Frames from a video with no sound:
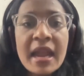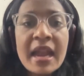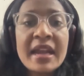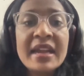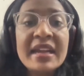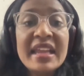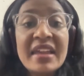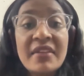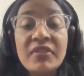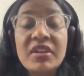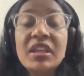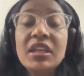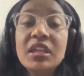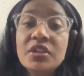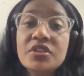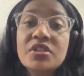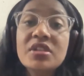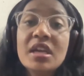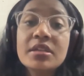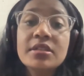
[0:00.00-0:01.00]
and every
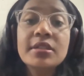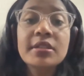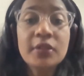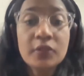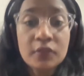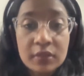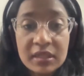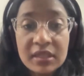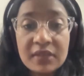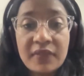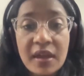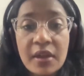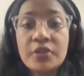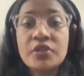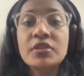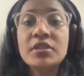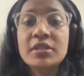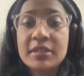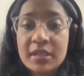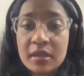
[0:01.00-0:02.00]
region has a unique
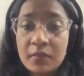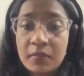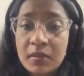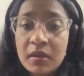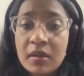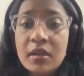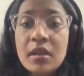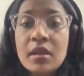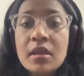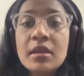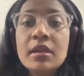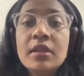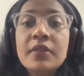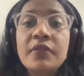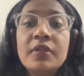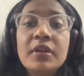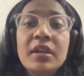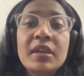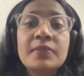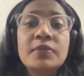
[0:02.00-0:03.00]
fashion statement.
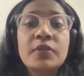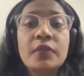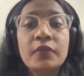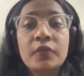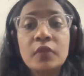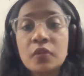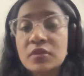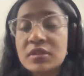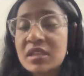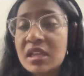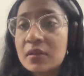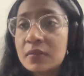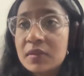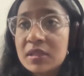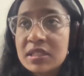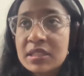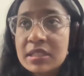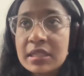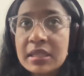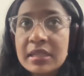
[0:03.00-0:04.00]
Different types of clothes can
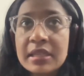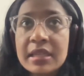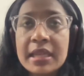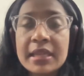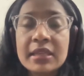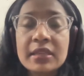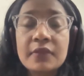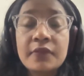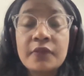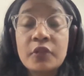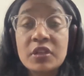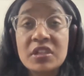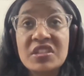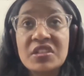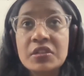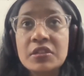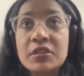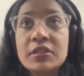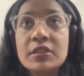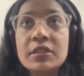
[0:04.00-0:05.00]
be seen, like for
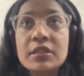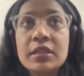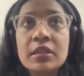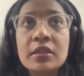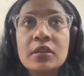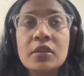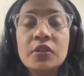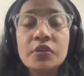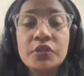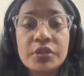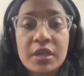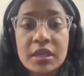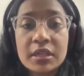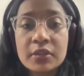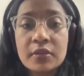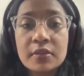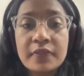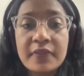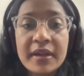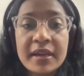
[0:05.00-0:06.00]
instance in
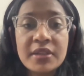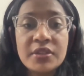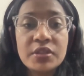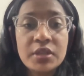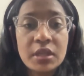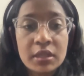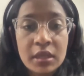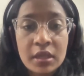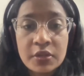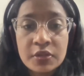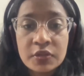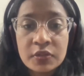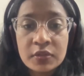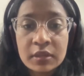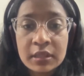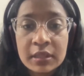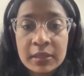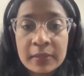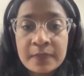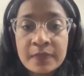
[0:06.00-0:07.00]
Gujarat you'll find chaniya
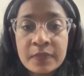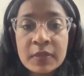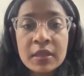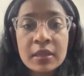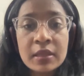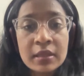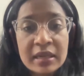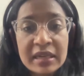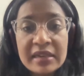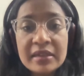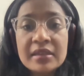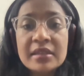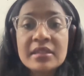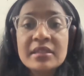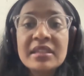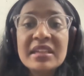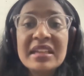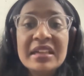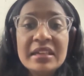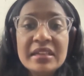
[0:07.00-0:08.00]
choli, right?
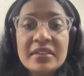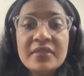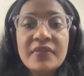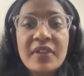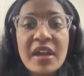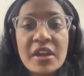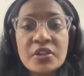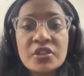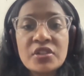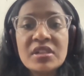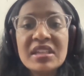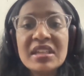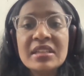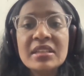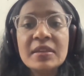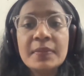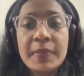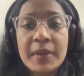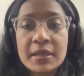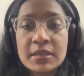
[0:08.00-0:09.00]
Indian fashion in
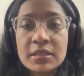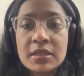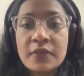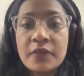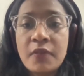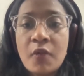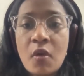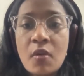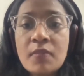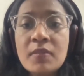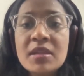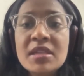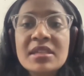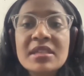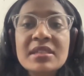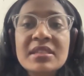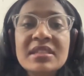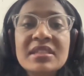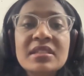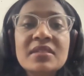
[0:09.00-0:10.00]
the present form
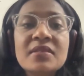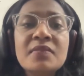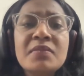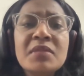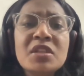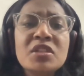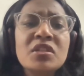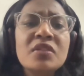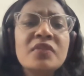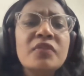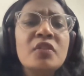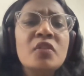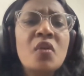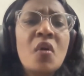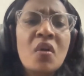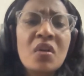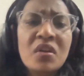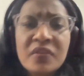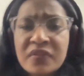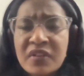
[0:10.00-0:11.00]
sees a mix of a
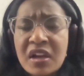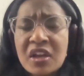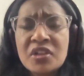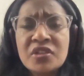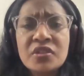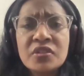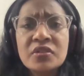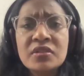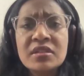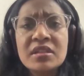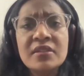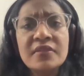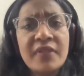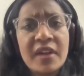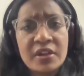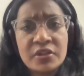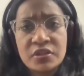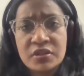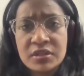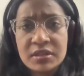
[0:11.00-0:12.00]
lot of cultures in
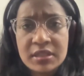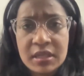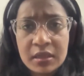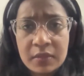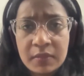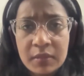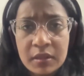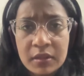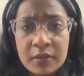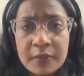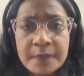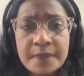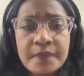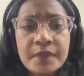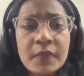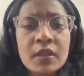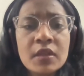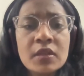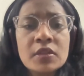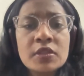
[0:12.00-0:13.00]
fashion statement.
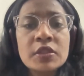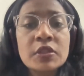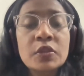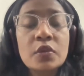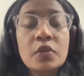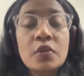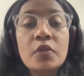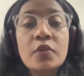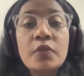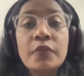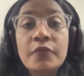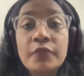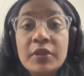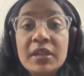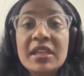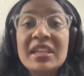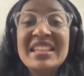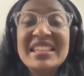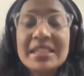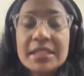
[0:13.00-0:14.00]
So
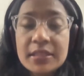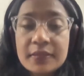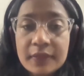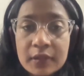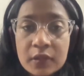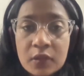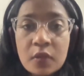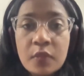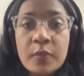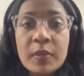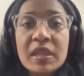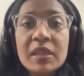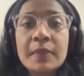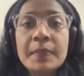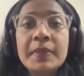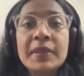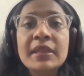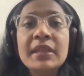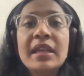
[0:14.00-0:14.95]
in this video we'll